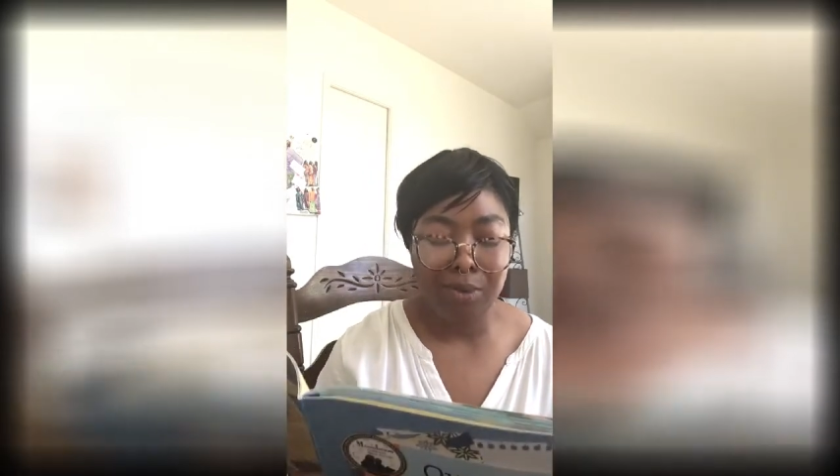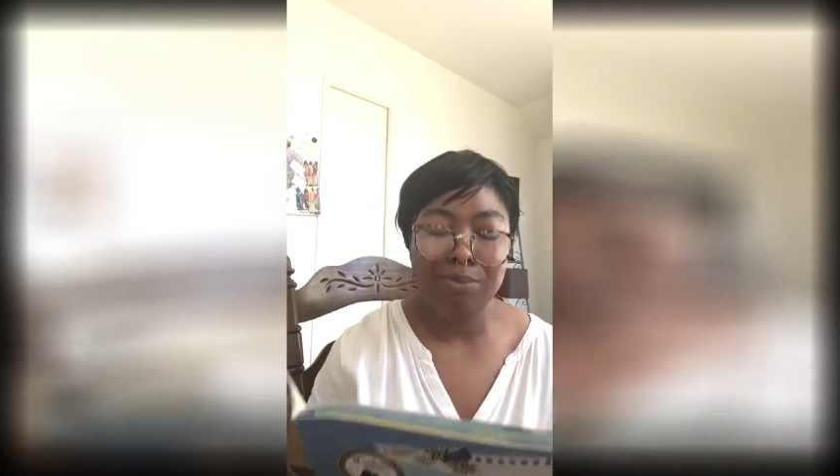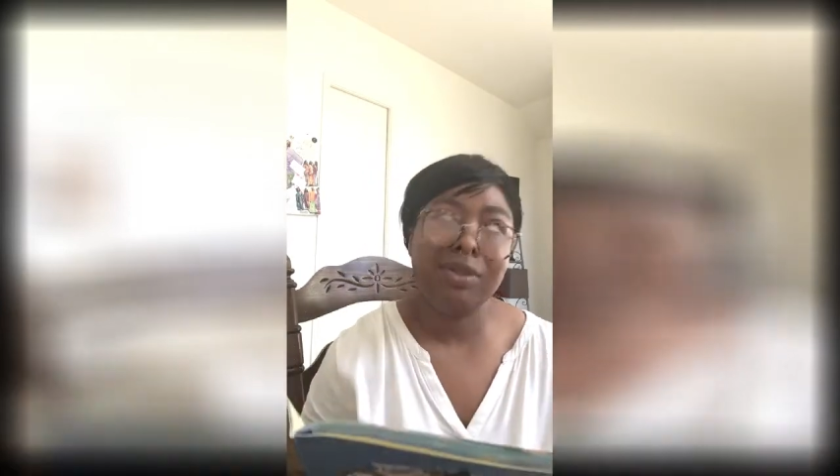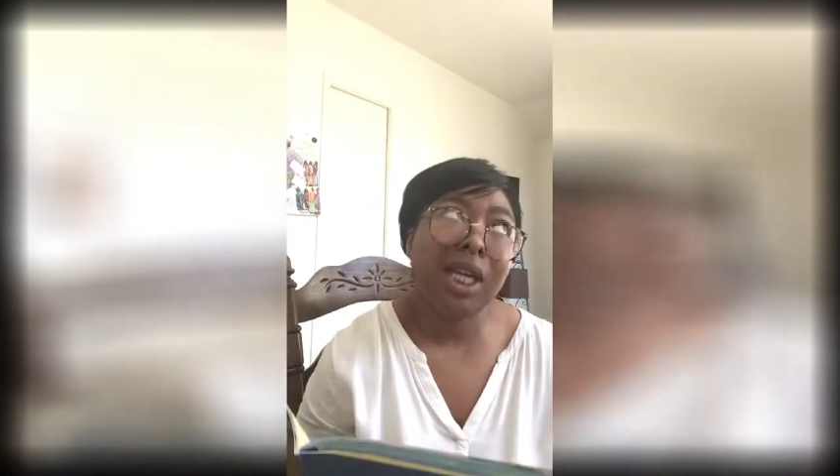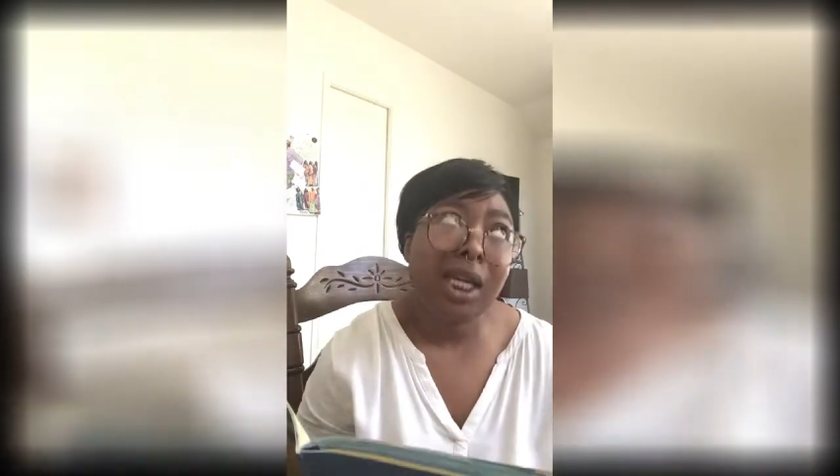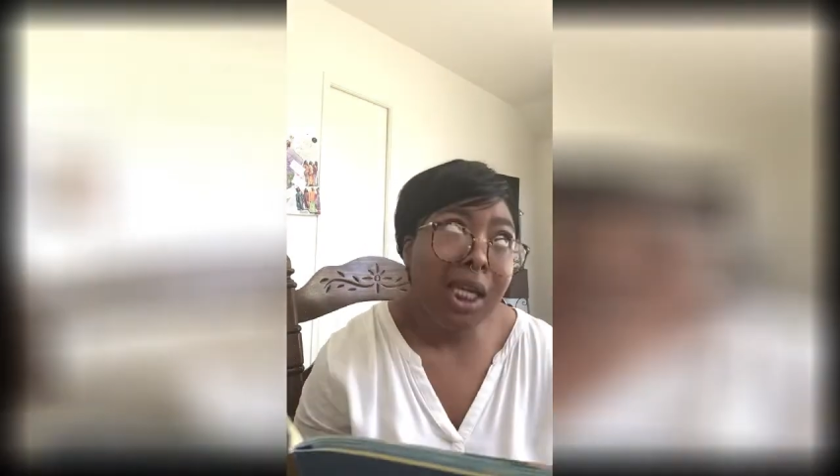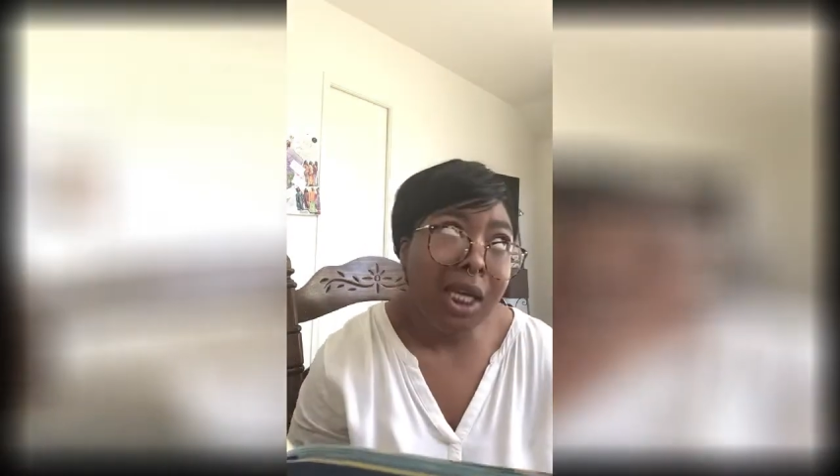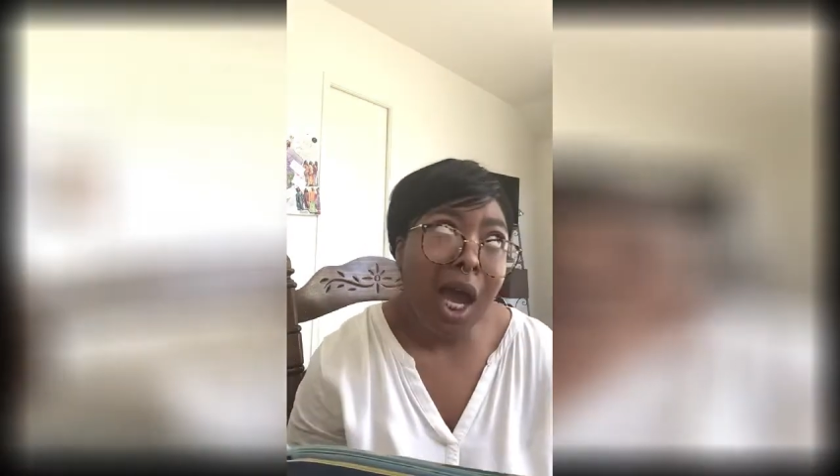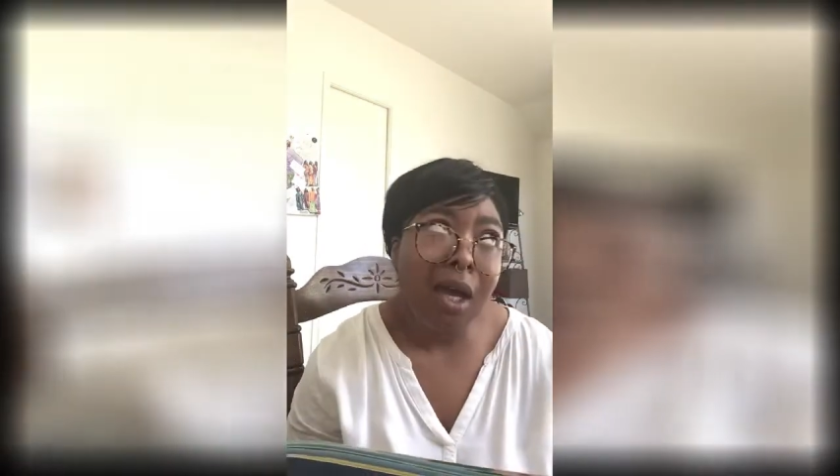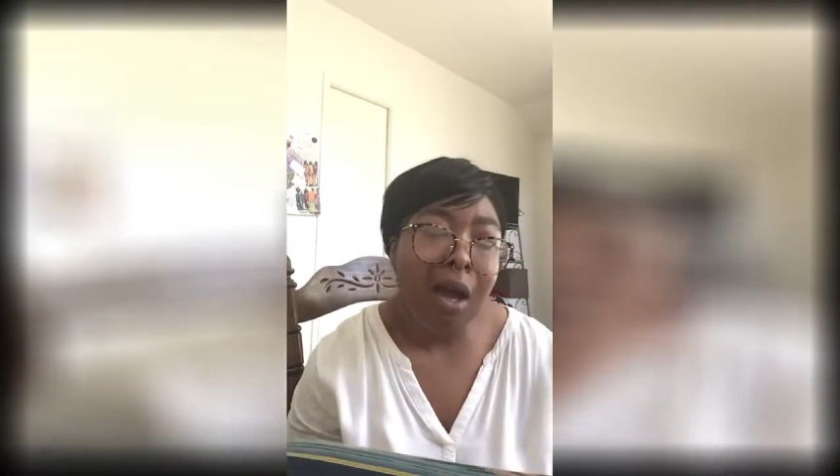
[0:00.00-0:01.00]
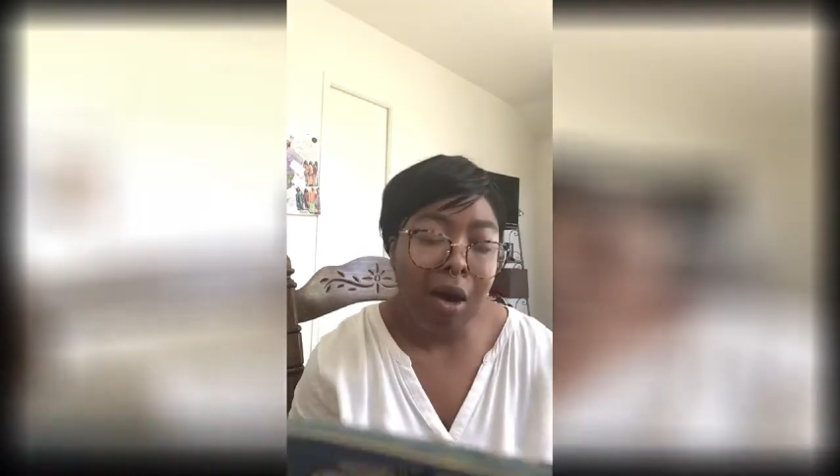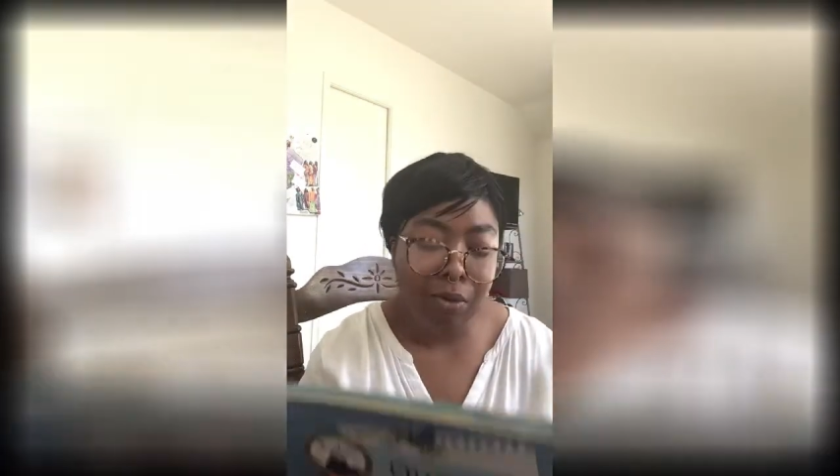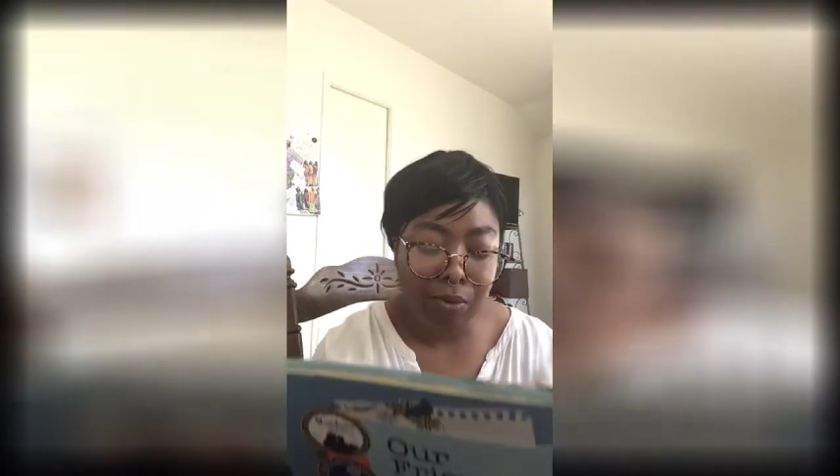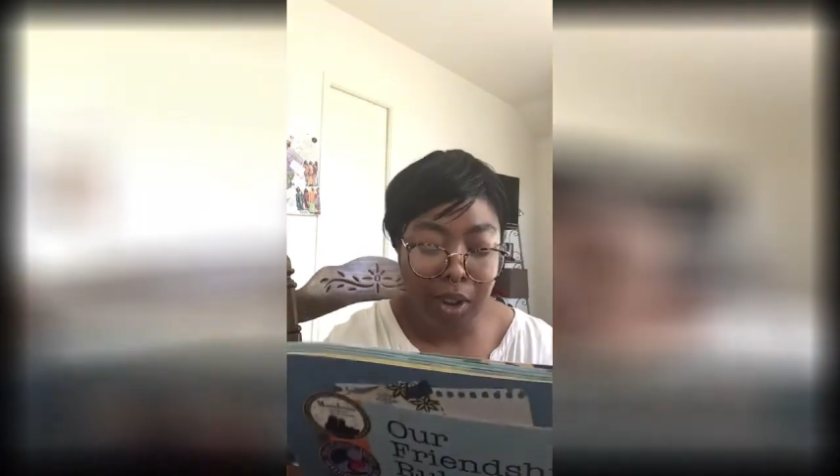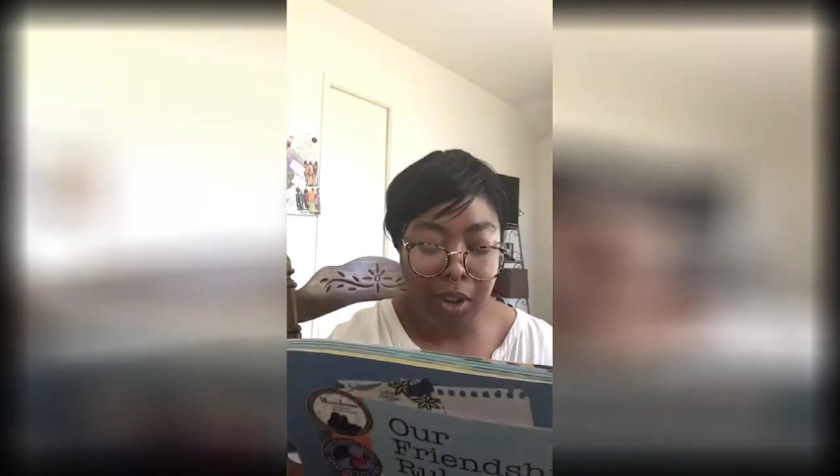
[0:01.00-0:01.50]
Jenny and I
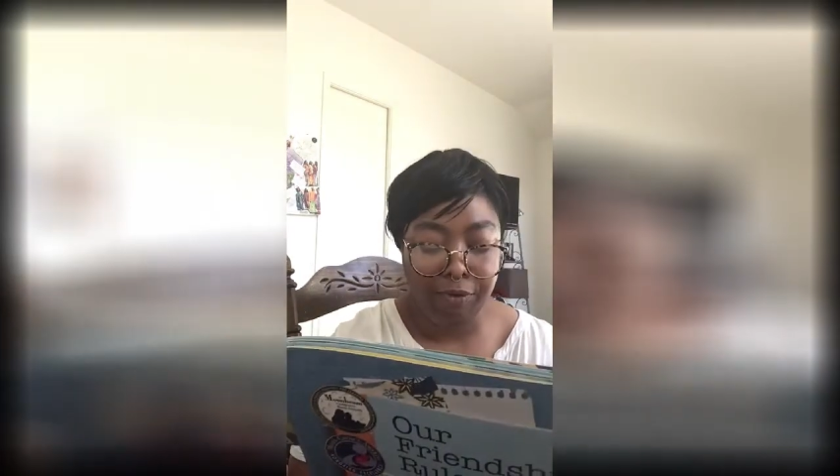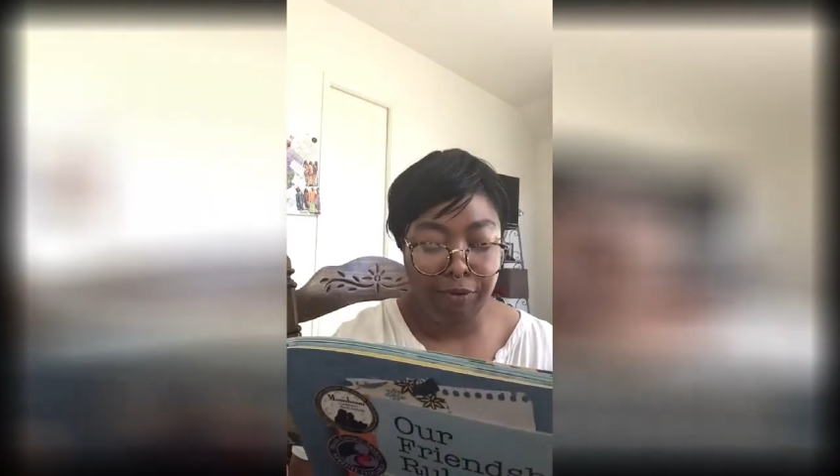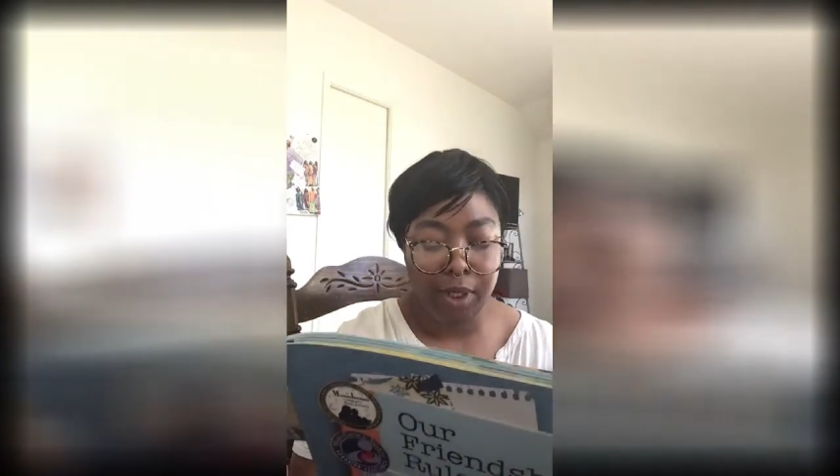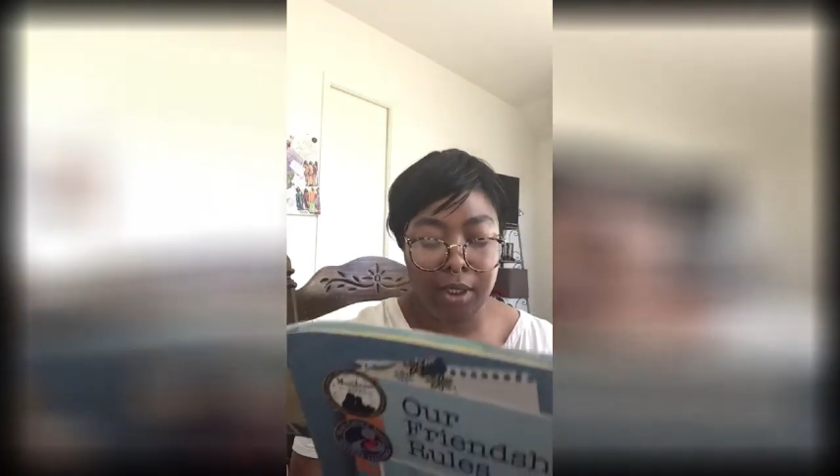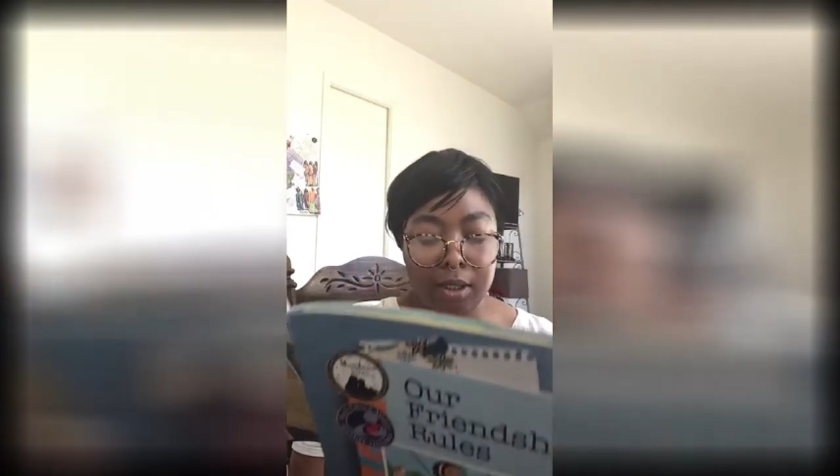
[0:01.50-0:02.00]
aren't really friends